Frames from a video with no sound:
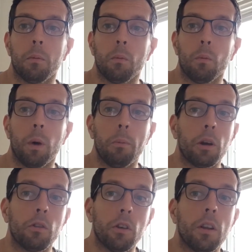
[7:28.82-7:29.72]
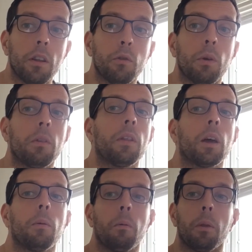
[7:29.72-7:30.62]
When we consider this, we have to
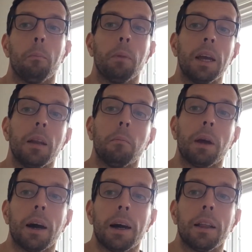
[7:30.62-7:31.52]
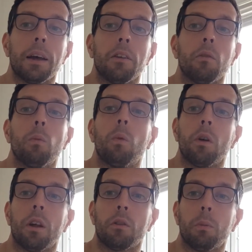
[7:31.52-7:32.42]
think about what the meaning behind that is and what
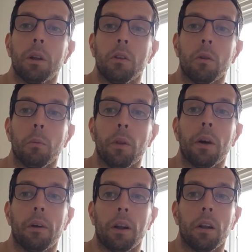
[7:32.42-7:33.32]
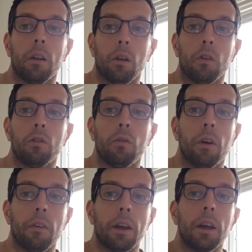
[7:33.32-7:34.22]
that's been done. But there are lots of
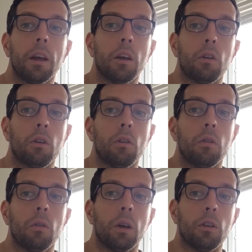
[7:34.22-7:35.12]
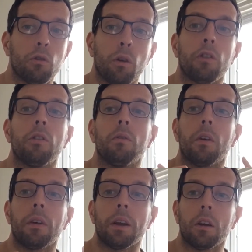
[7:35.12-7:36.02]
very interesting,
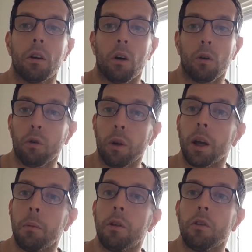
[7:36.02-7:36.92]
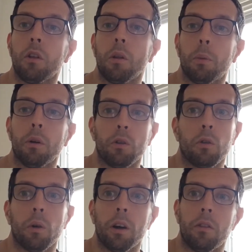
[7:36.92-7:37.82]
very concrete images that the poet is
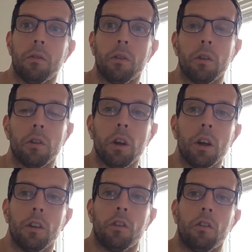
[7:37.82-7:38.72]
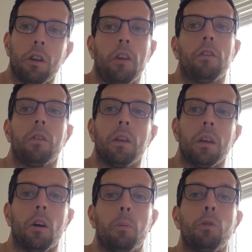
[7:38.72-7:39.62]
creating for us to suggest
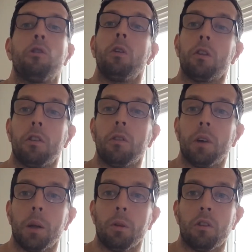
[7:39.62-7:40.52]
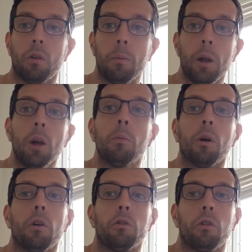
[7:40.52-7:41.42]
the opportunities available to him, but
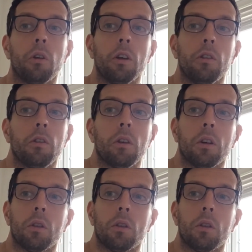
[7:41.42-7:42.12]
also his